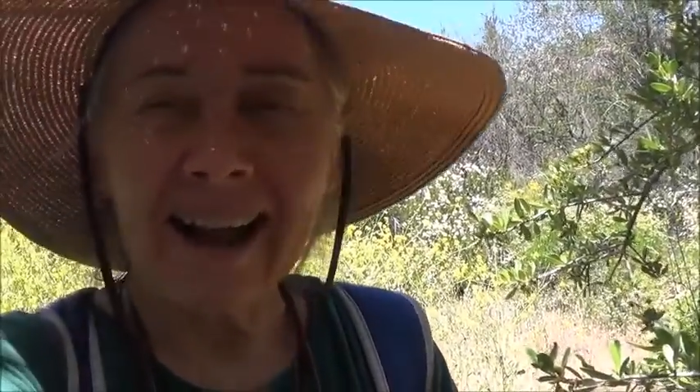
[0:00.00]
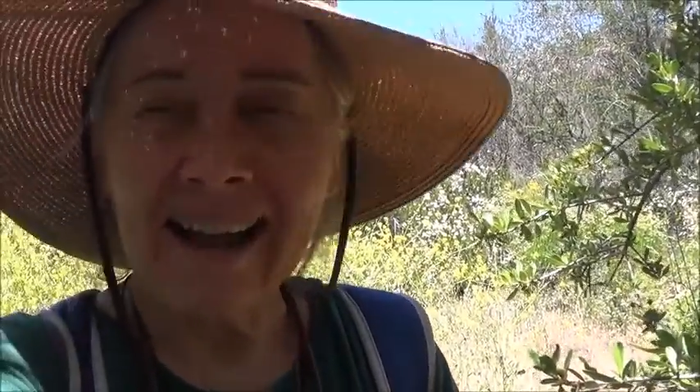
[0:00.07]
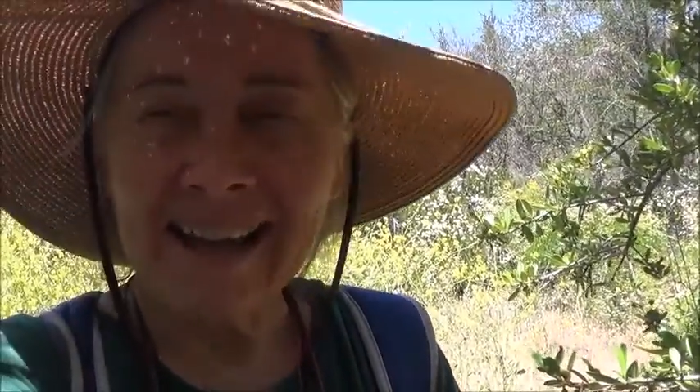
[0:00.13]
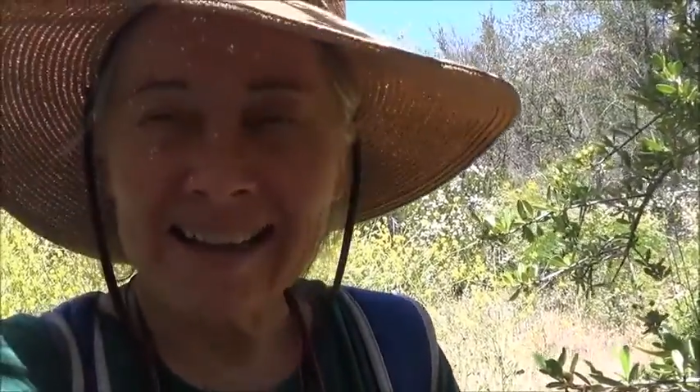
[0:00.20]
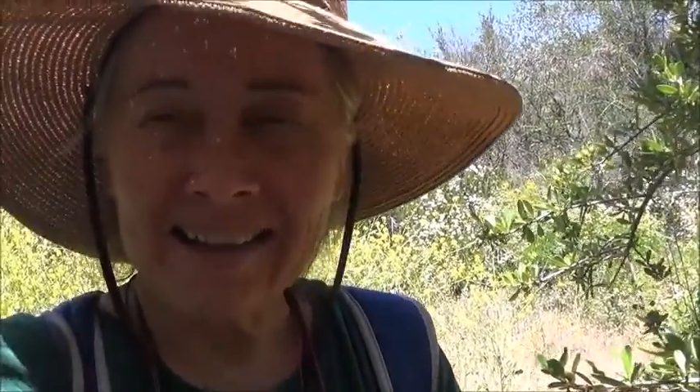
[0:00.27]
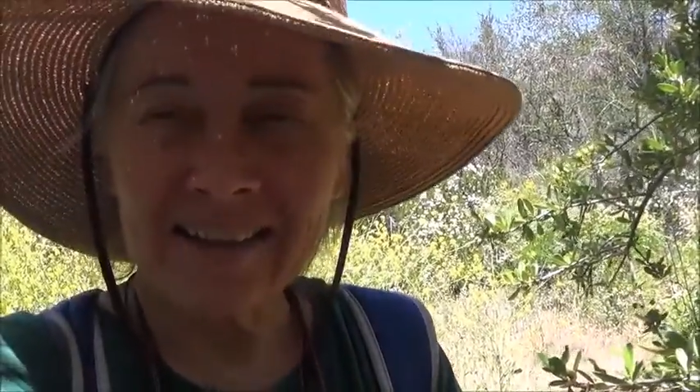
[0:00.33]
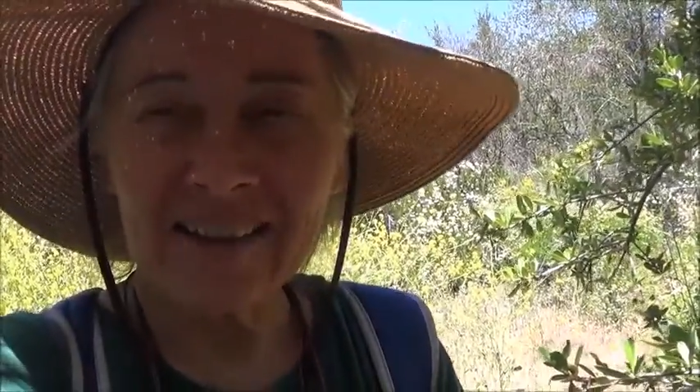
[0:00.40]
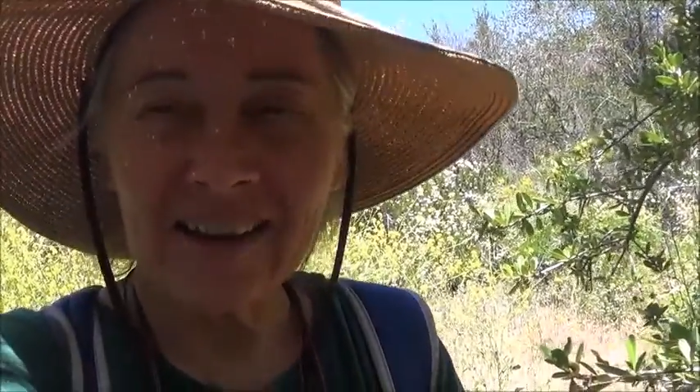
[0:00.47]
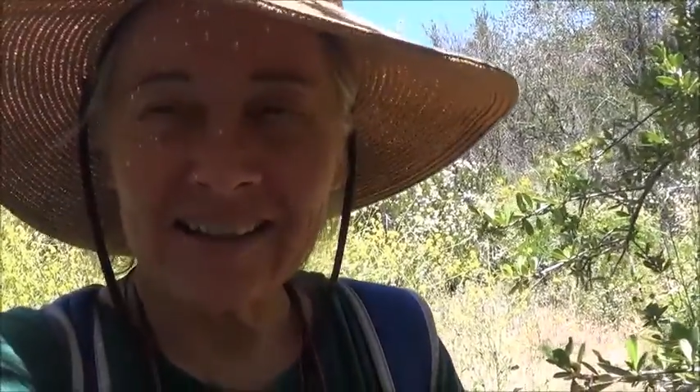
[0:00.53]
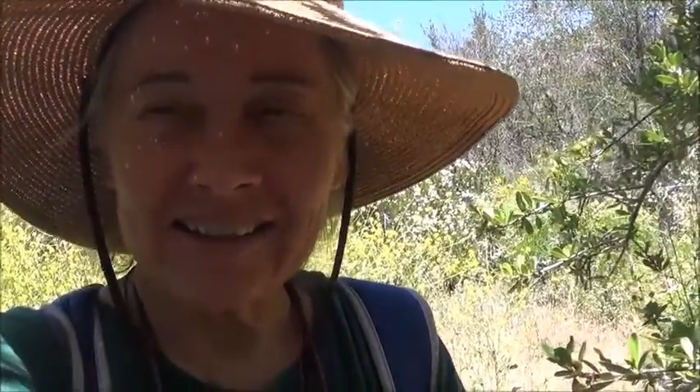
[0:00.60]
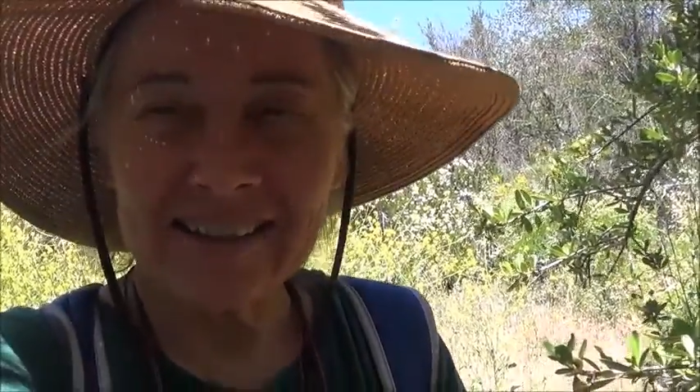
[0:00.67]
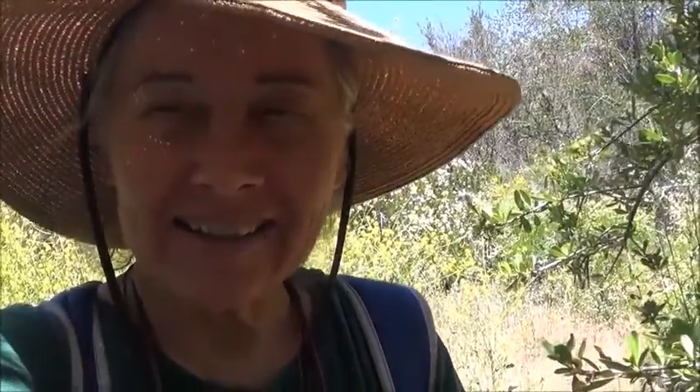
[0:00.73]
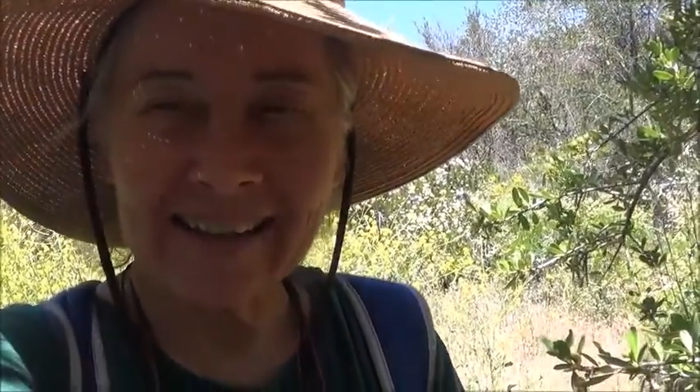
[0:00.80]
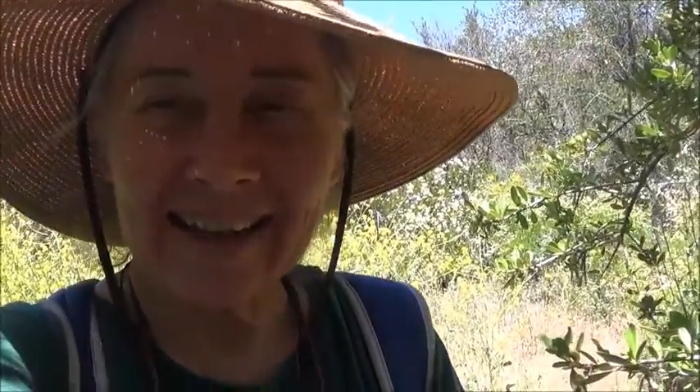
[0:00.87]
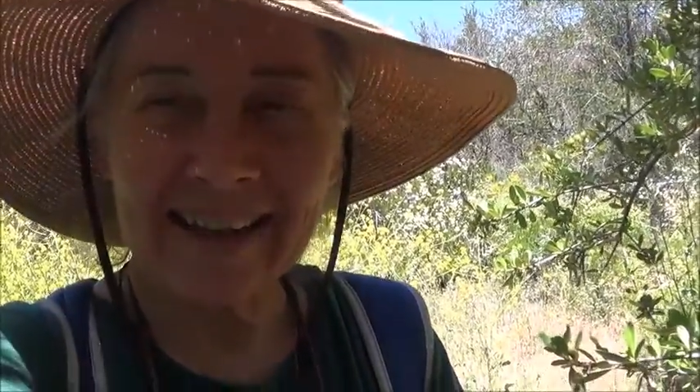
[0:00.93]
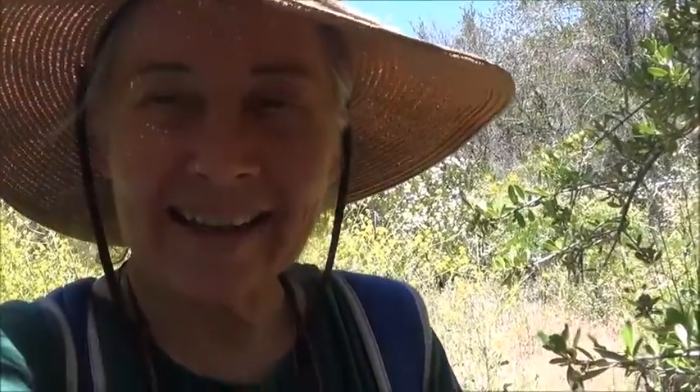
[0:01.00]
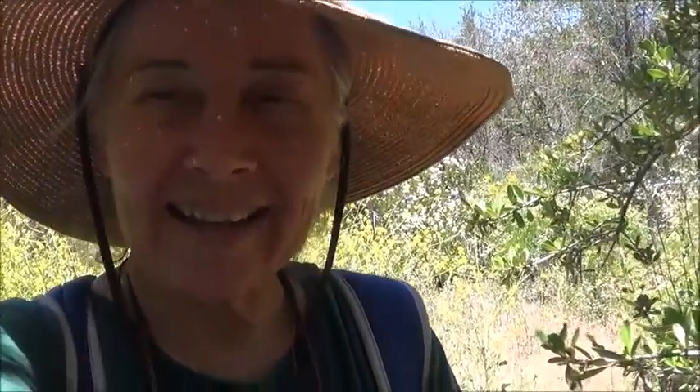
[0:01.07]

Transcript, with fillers: I had a thought today